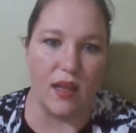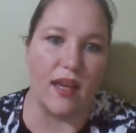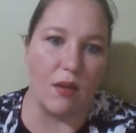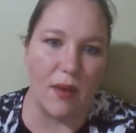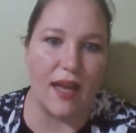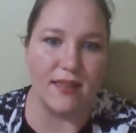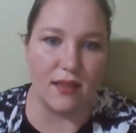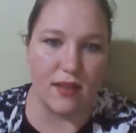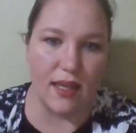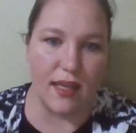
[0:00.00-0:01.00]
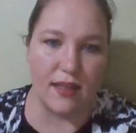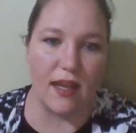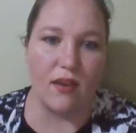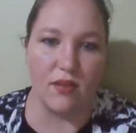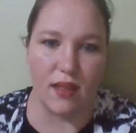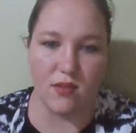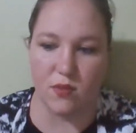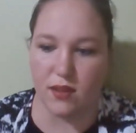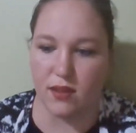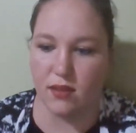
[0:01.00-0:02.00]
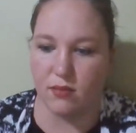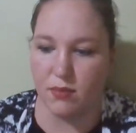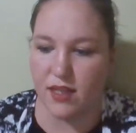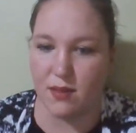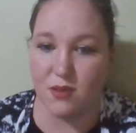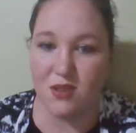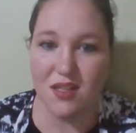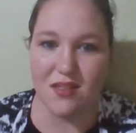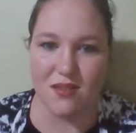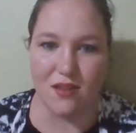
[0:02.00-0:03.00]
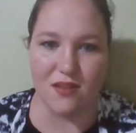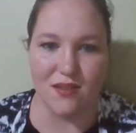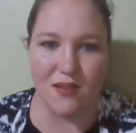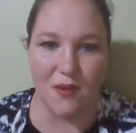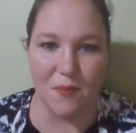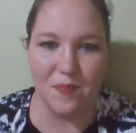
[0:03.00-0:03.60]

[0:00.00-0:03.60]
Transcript: I'll pass out the handout, and that's when my demonstration starts. So